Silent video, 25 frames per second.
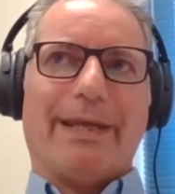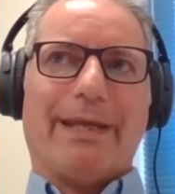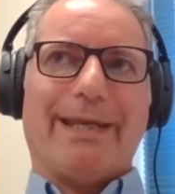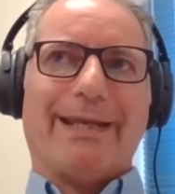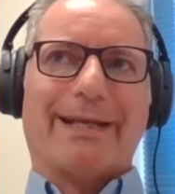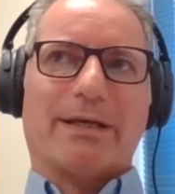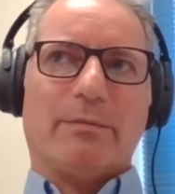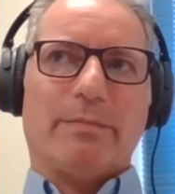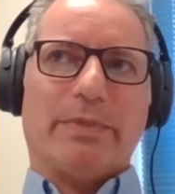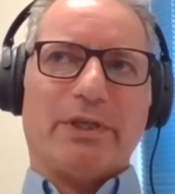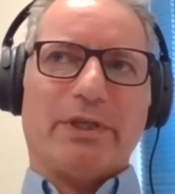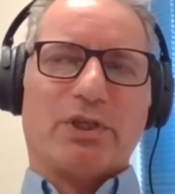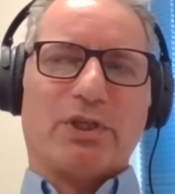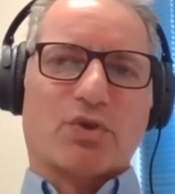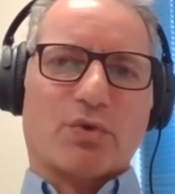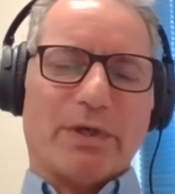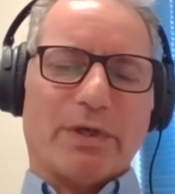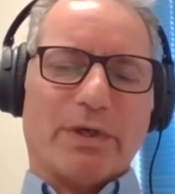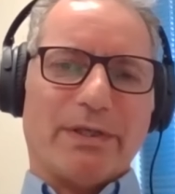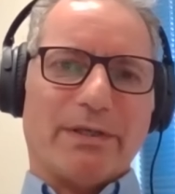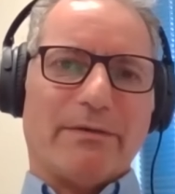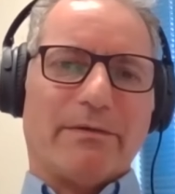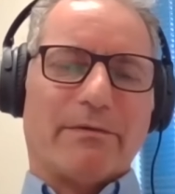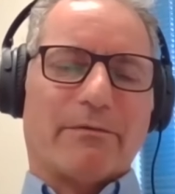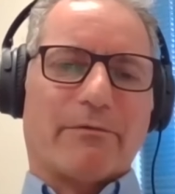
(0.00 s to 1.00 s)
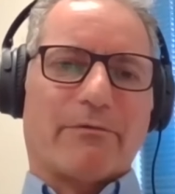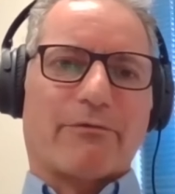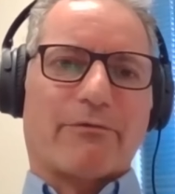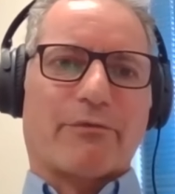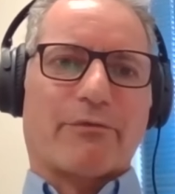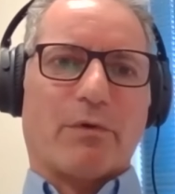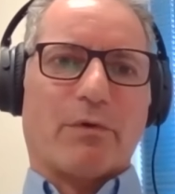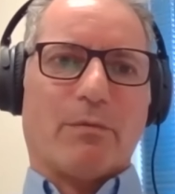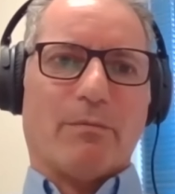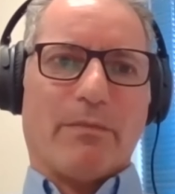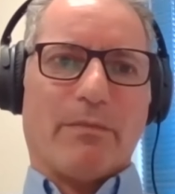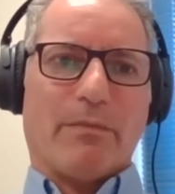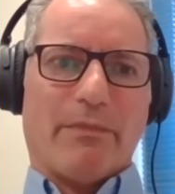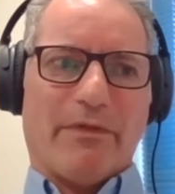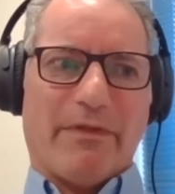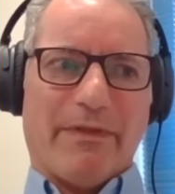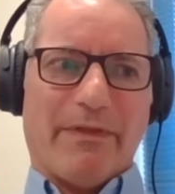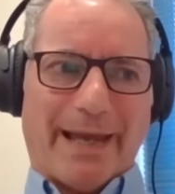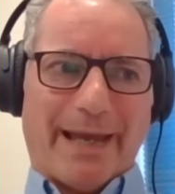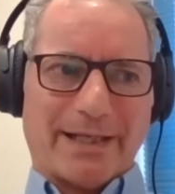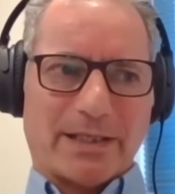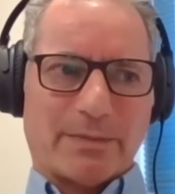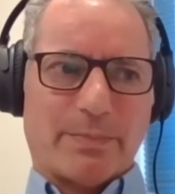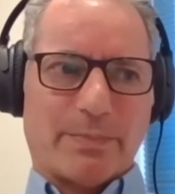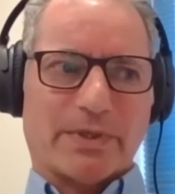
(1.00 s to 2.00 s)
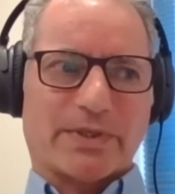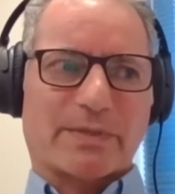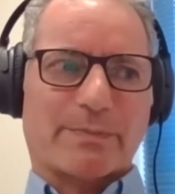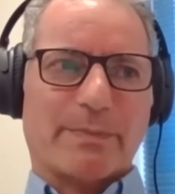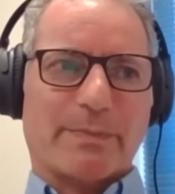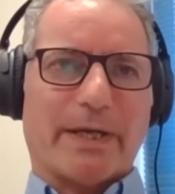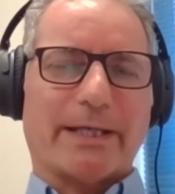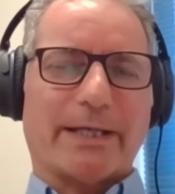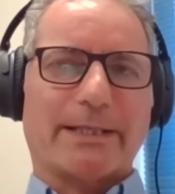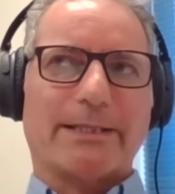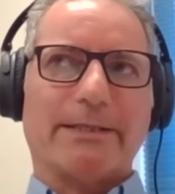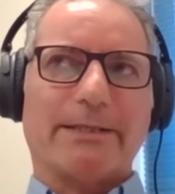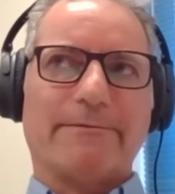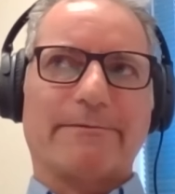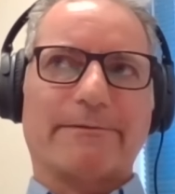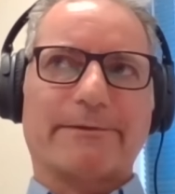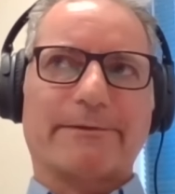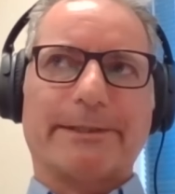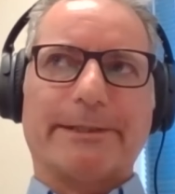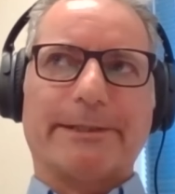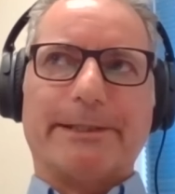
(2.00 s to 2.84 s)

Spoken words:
it could be treated from that perspective.